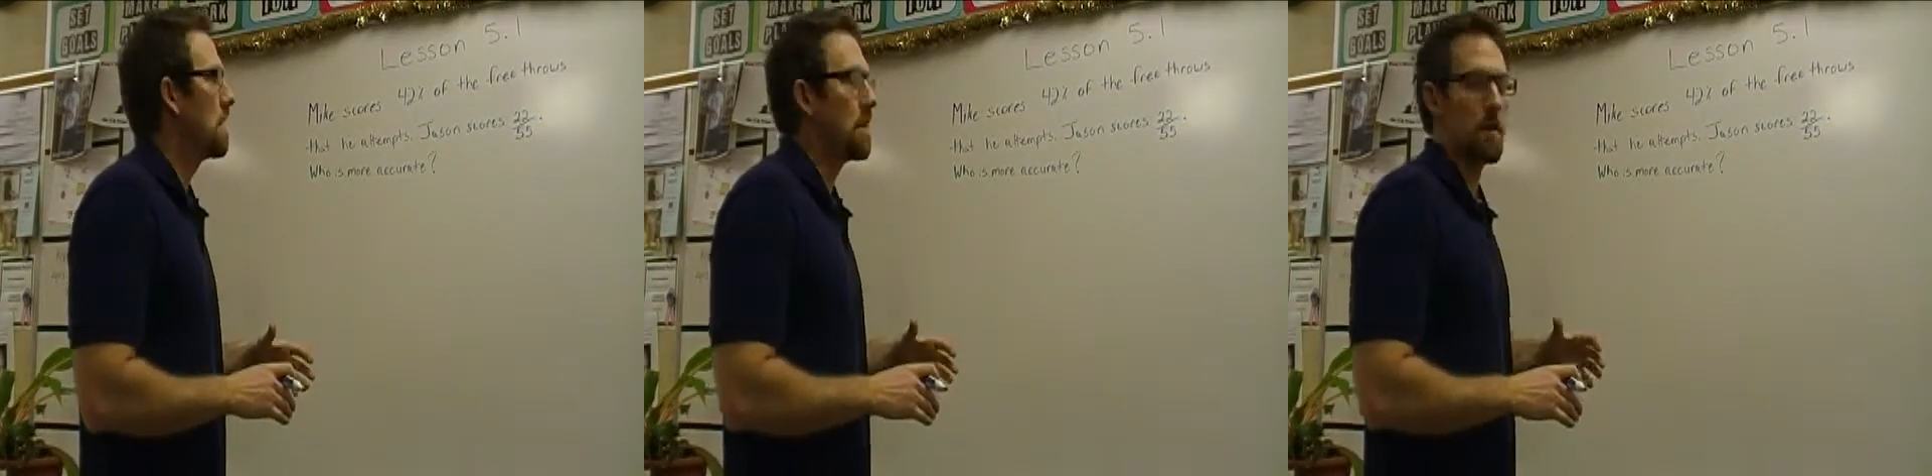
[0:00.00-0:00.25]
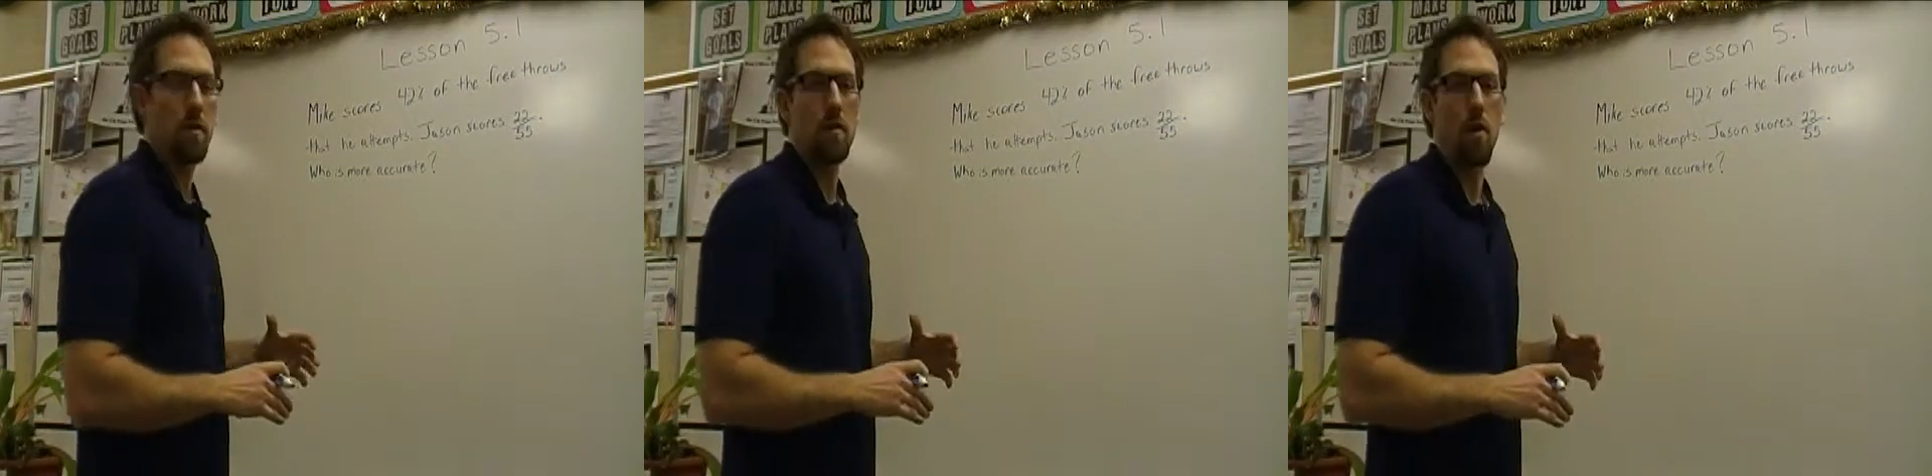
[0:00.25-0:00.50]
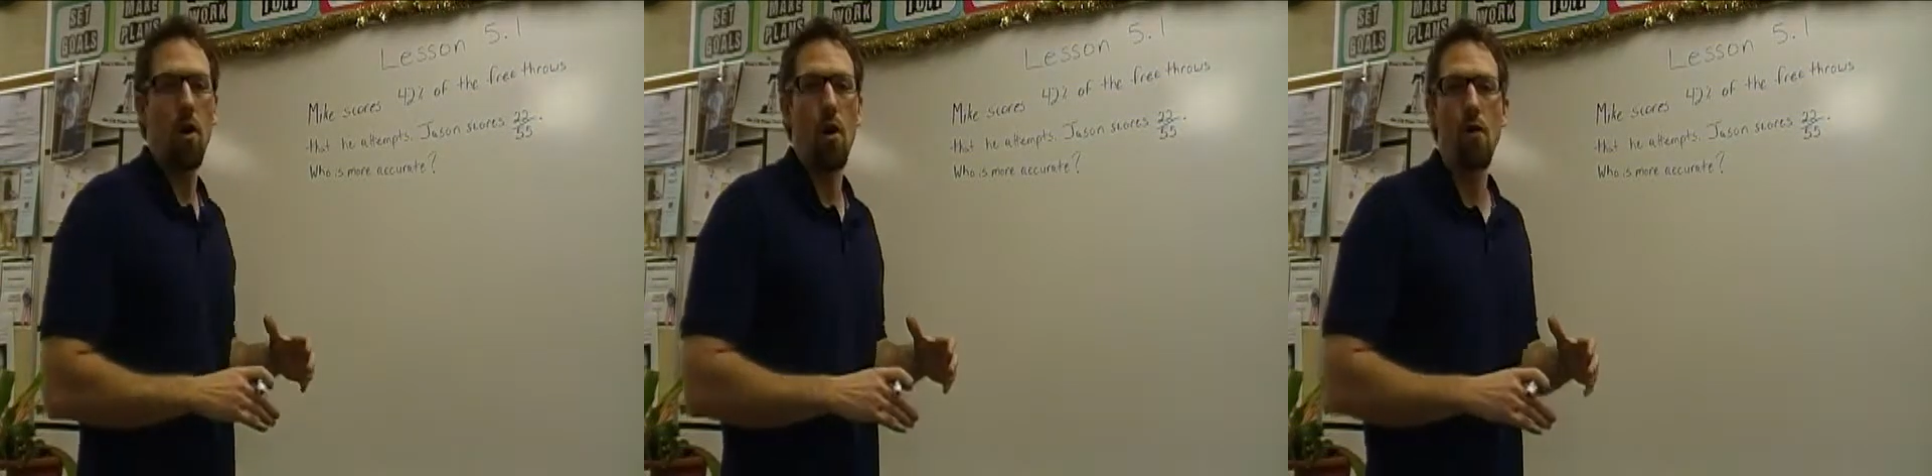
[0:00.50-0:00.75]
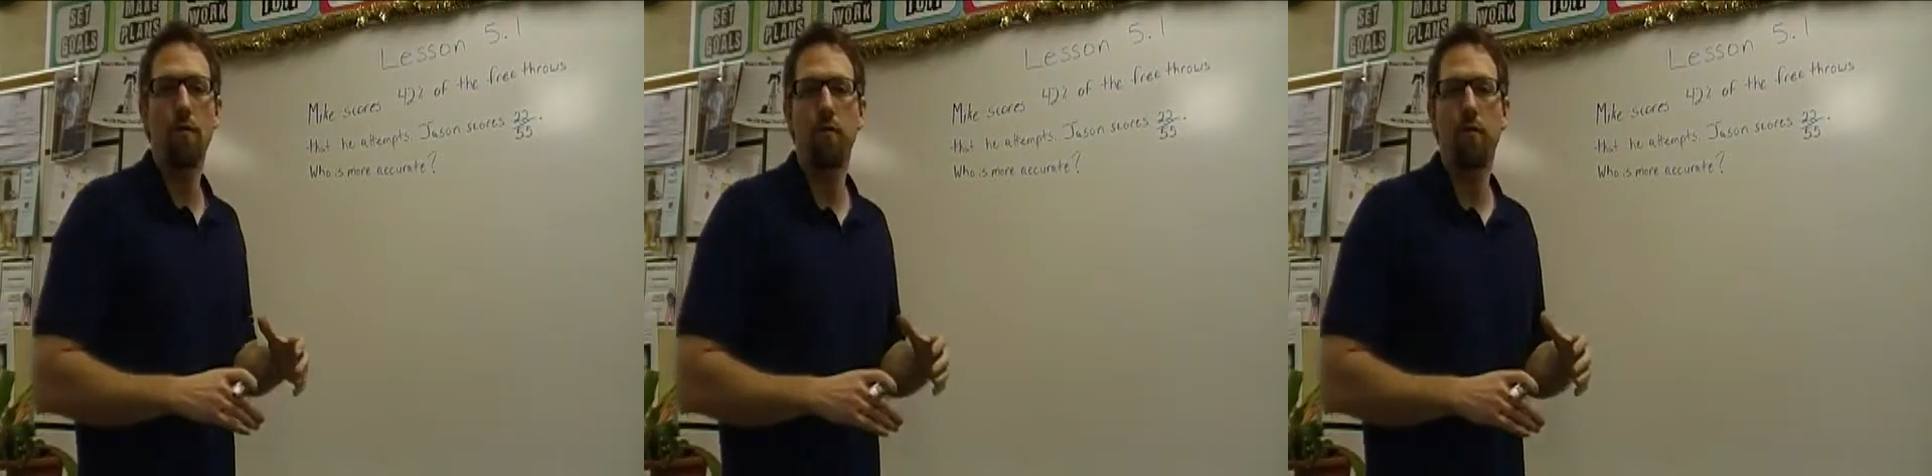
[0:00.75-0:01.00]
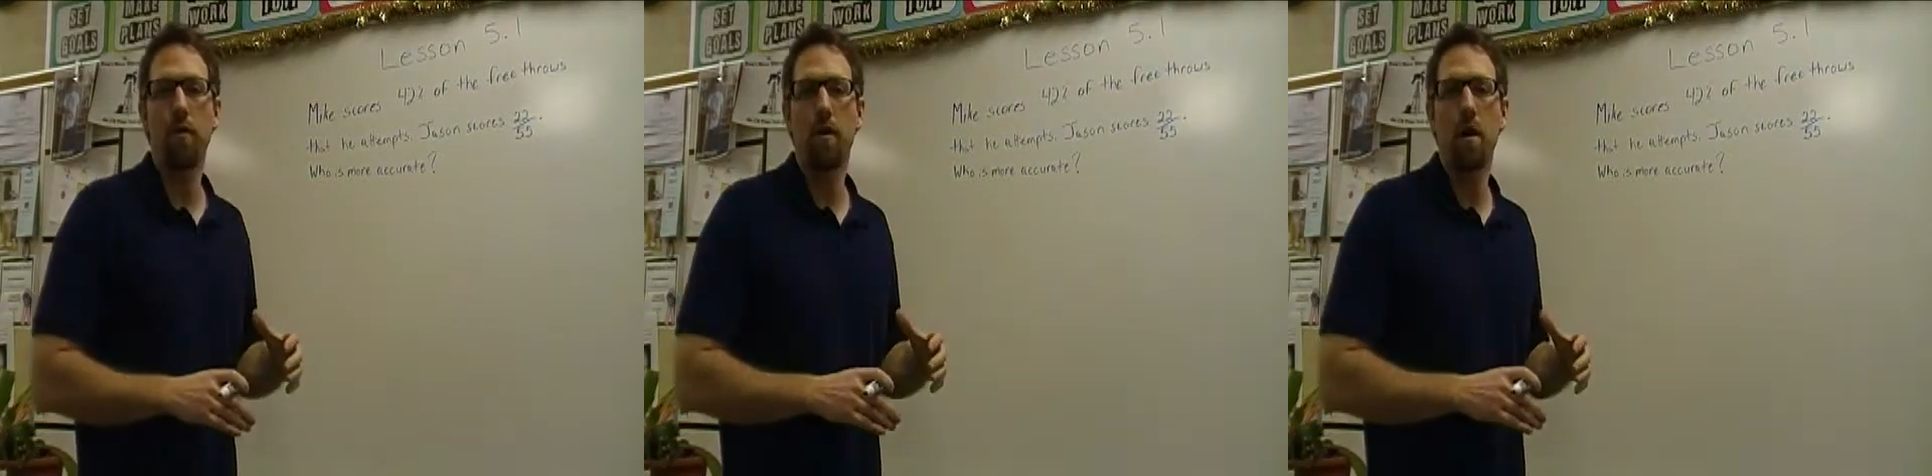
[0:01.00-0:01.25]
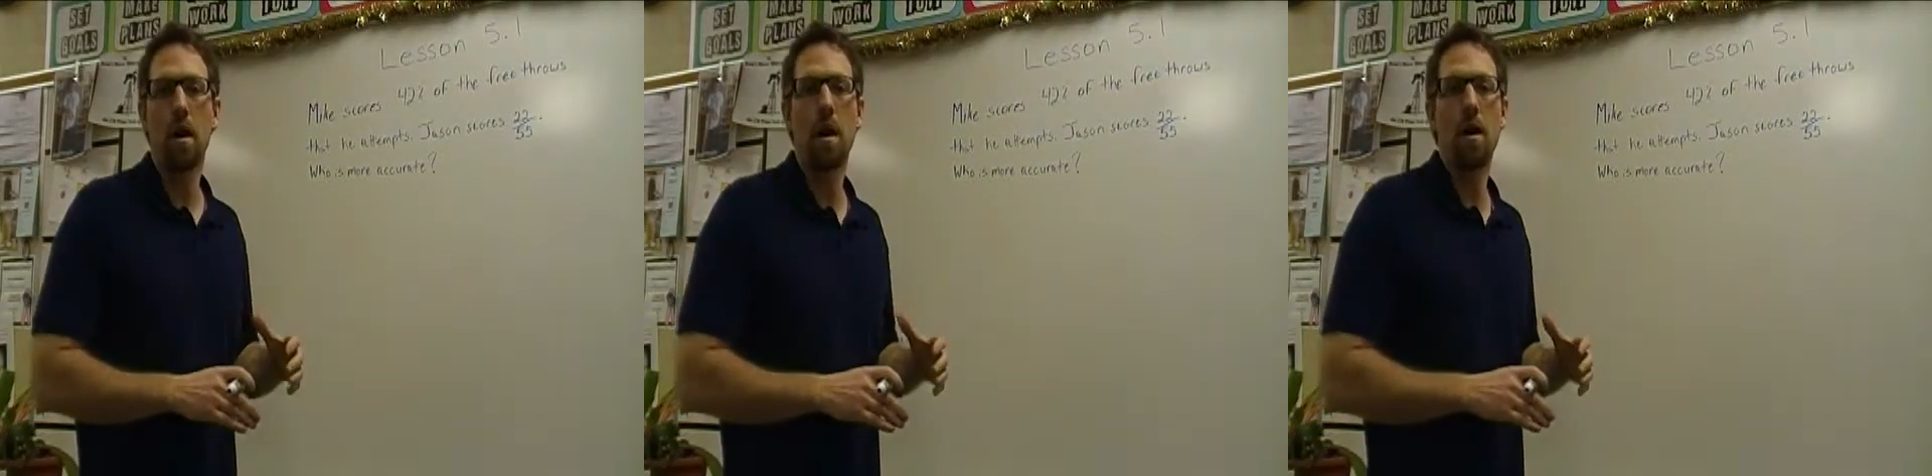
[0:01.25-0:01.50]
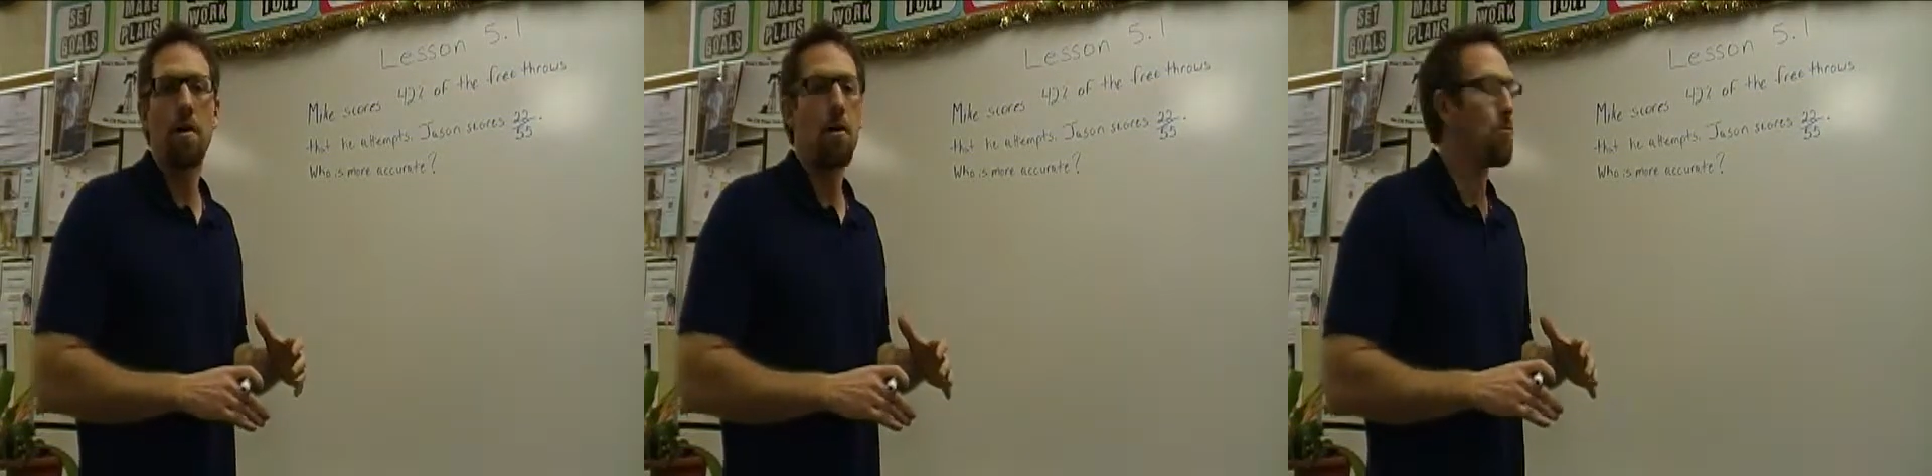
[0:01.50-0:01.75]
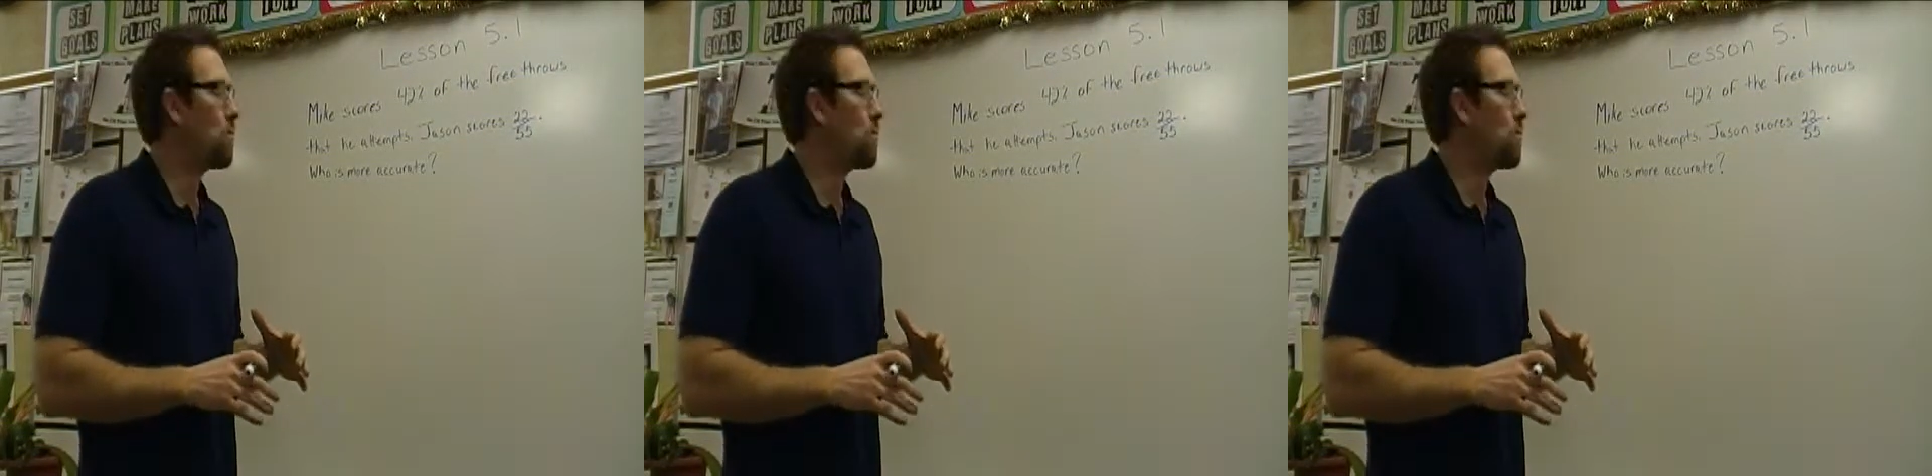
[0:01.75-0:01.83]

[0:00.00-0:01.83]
is solve a